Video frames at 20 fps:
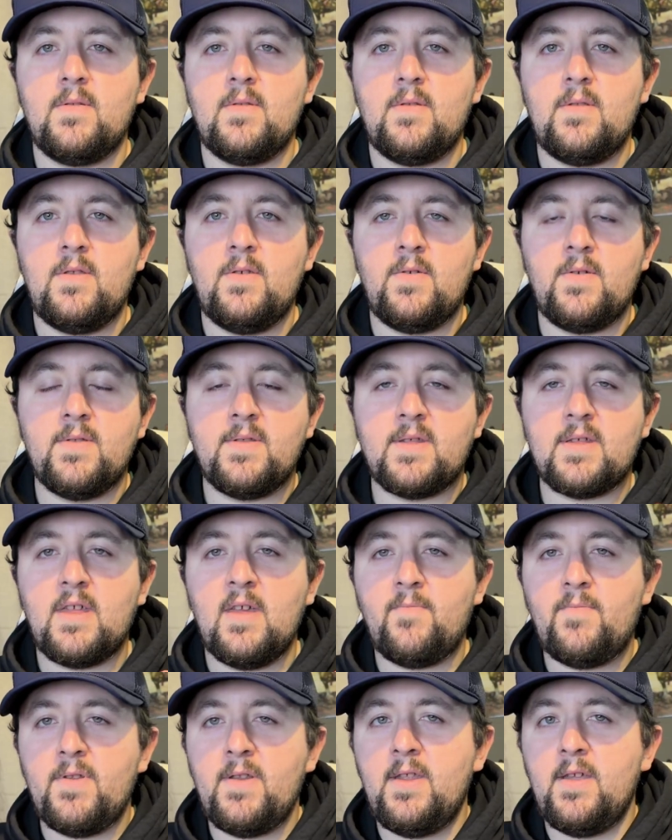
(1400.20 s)
You can
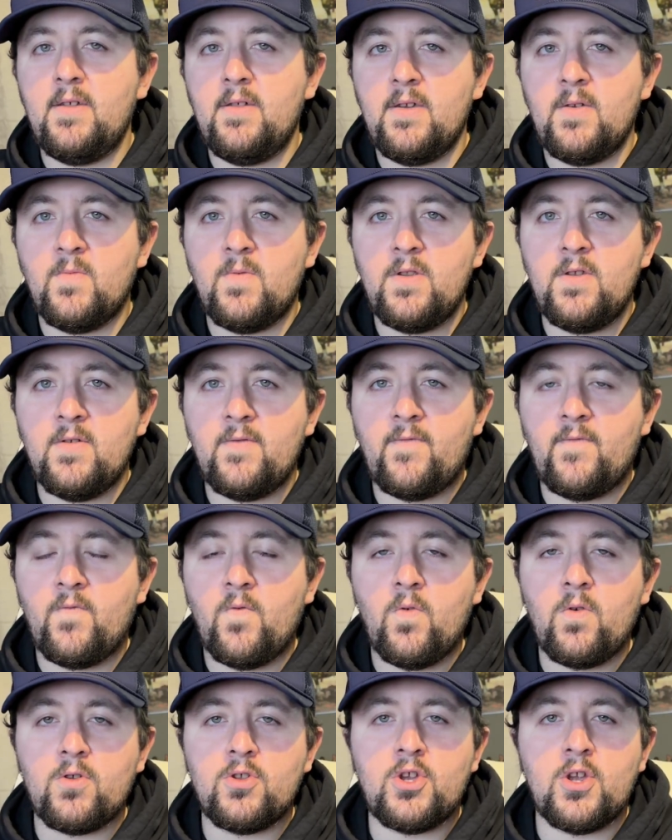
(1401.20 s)
skip annealing when you're
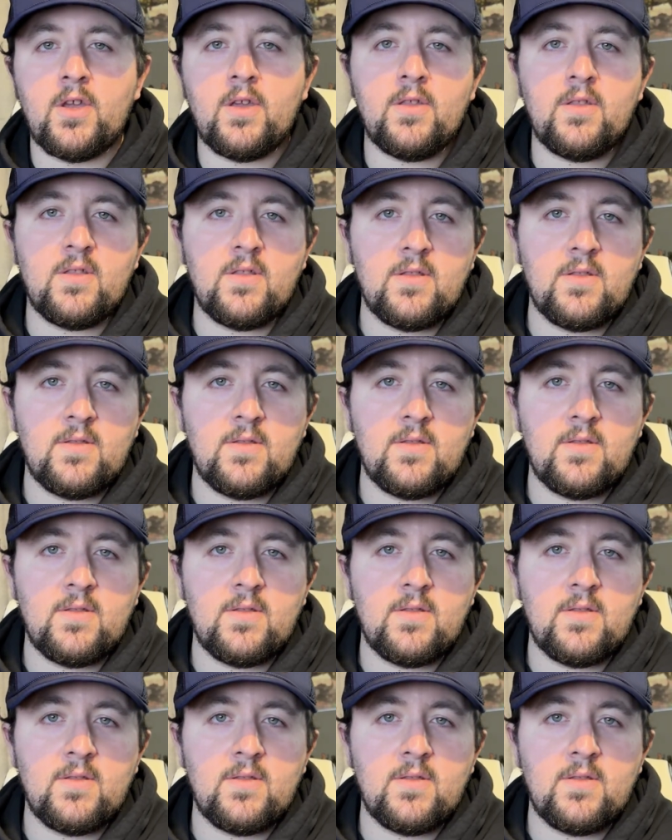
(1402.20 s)
forging,